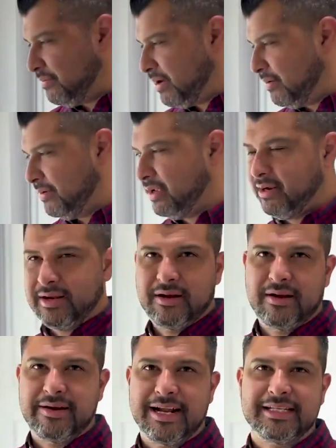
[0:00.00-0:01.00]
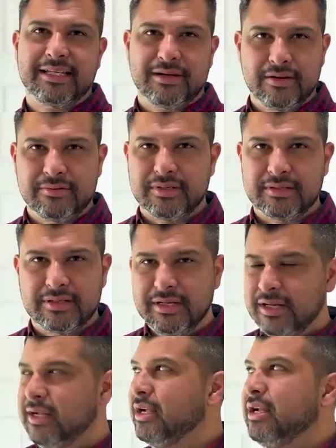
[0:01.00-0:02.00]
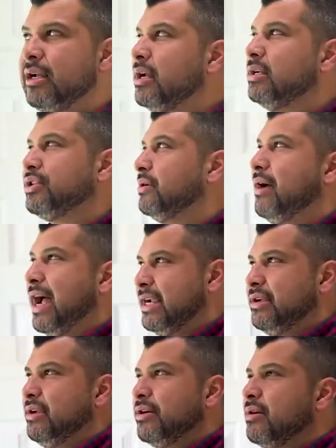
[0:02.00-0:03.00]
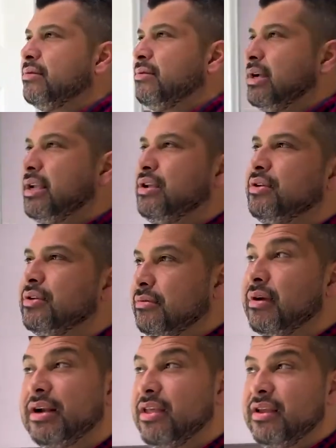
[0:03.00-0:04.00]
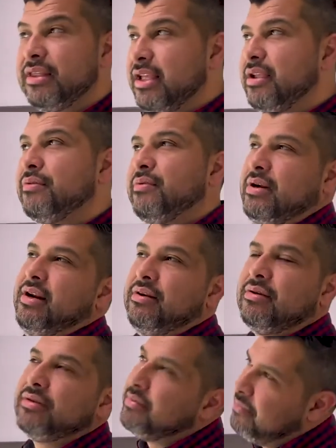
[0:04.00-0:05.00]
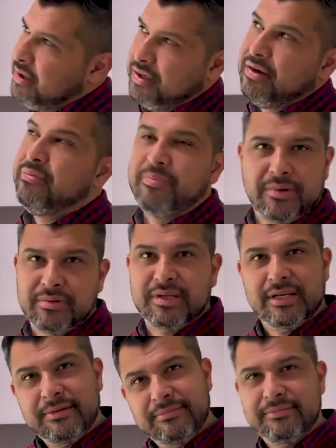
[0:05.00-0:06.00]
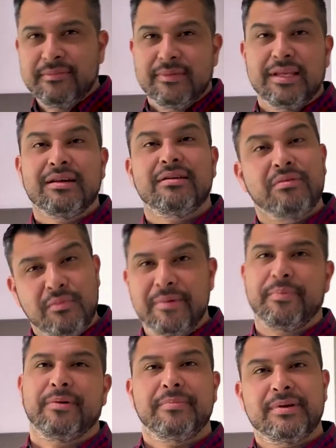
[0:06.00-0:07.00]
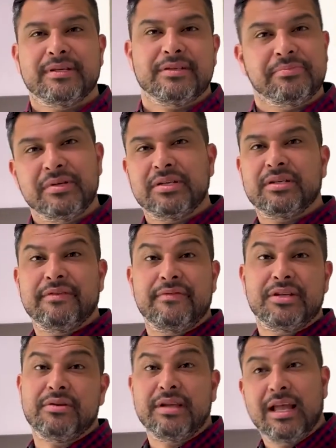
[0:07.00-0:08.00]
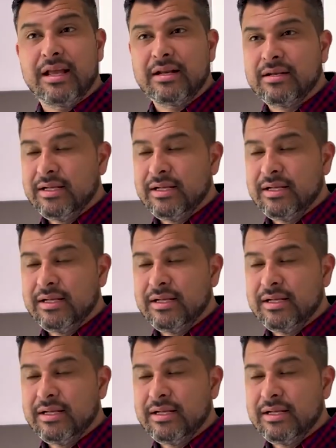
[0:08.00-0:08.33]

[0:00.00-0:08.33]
wrong with it. Look at how nice it closes. So another thing you want to do is, you know, pro tip, repurpose as much stuff as you can.